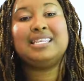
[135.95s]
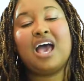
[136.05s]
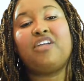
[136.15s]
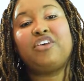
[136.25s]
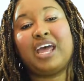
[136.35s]

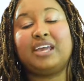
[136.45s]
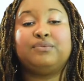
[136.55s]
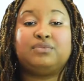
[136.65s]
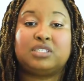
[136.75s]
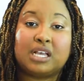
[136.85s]
Now that I
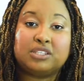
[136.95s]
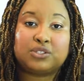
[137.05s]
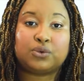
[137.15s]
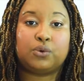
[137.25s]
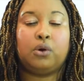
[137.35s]
am done
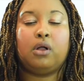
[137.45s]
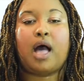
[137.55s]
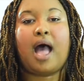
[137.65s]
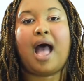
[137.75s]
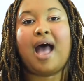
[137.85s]
school,
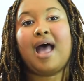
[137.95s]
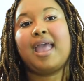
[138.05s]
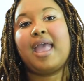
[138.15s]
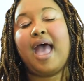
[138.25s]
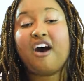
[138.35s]

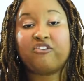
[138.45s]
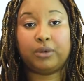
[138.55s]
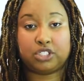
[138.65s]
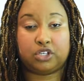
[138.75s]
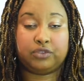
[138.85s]
I have
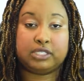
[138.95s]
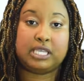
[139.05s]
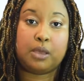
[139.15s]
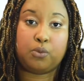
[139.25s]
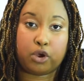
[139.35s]
much of the
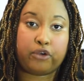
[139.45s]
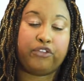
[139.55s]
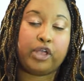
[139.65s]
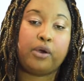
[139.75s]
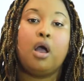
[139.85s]
same
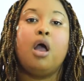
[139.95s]
workflow.